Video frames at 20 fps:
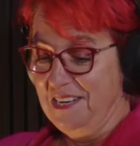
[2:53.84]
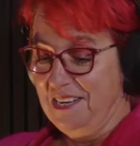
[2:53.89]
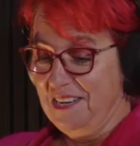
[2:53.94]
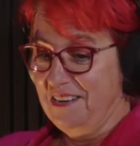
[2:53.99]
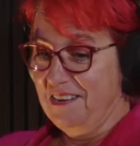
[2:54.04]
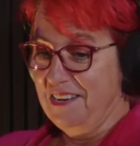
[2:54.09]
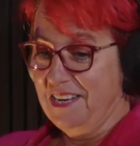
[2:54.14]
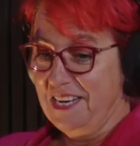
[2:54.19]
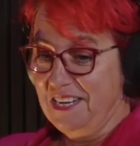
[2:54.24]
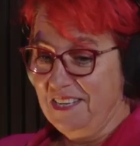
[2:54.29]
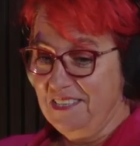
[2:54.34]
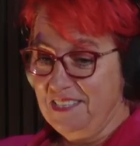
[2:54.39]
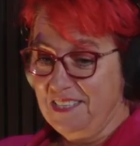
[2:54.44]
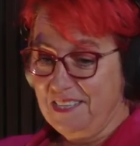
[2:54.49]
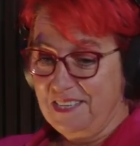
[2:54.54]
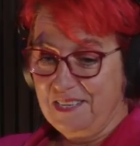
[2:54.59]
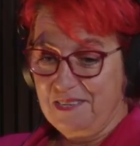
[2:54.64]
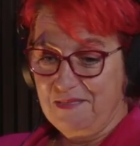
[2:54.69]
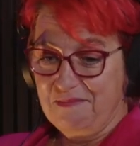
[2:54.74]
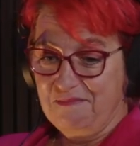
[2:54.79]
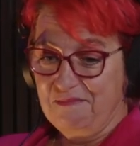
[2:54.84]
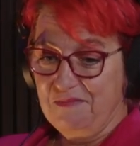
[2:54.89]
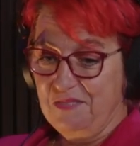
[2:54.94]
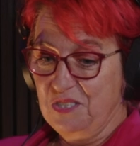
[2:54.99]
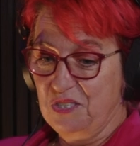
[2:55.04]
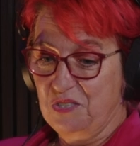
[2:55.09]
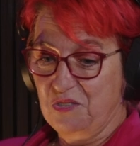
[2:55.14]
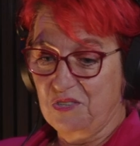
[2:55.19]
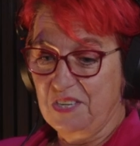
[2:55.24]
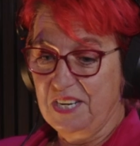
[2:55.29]
I had
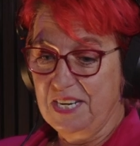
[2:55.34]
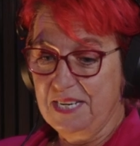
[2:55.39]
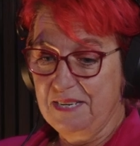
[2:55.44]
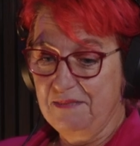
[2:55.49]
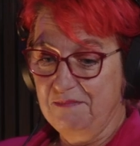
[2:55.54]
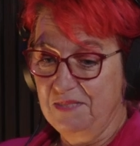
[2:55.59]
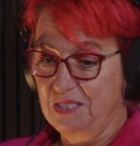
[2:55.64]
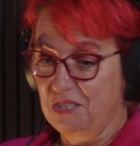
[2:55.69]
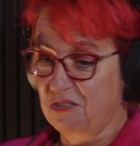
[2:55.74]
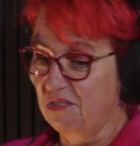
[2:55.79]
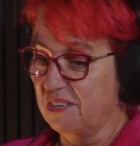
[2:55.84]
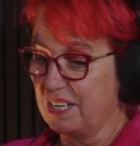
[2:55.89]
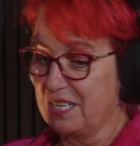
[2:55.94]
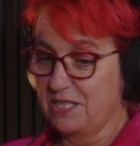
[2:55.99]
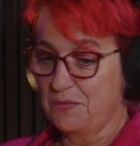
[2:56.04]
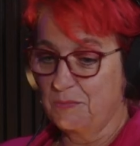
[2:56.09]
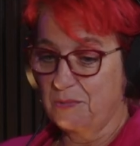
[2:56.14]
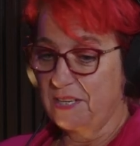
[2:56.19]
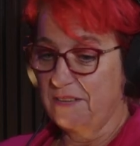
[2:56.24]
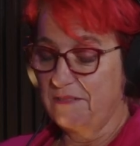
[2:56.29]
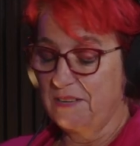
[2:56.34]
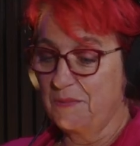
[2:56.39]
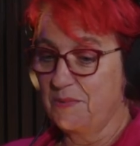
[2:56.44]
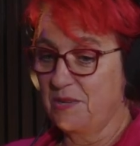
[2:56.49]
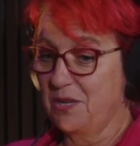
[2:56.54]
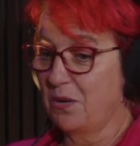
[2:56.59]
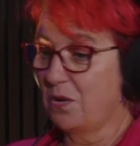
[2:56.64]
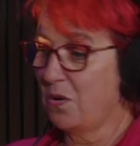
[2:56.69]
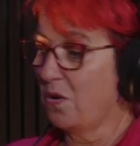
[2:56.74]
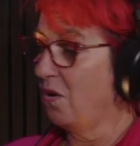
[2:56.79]
streams, creeks, whatever you want
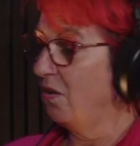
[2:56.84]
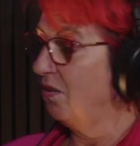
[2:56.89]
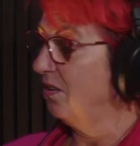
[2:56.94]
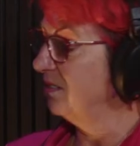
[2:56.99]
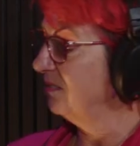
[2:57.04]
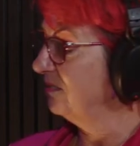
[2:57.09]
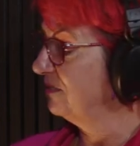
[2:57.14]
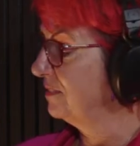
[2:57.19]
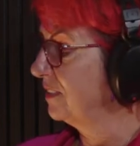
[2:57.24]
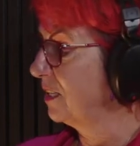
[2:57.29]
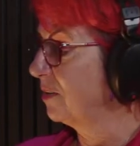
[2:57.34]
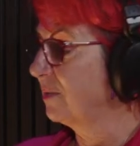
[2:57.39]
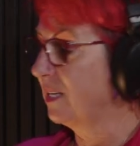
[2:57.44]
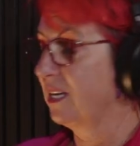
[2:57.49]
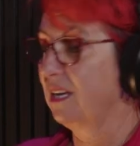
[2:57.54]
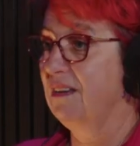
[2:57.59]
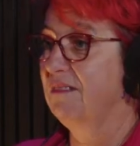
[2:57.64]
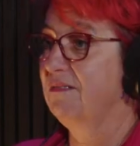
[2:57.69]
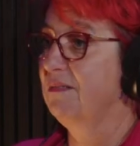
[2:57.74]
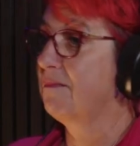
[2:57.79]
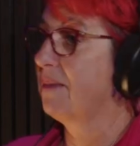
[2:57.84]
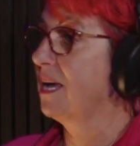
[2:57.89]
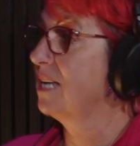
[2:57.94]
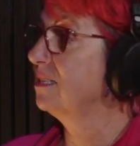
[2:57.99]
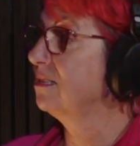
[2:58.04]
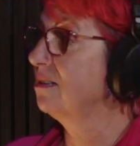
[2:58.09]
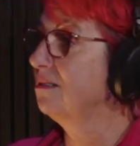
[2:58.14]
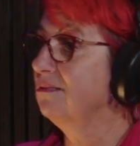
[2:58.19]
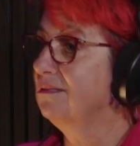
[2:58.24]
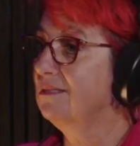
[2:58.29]
to call it, flowing over
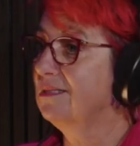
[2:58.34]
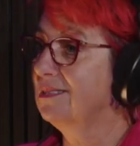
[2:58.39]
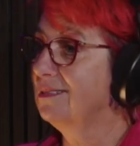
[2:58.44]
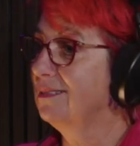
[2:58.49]
basalts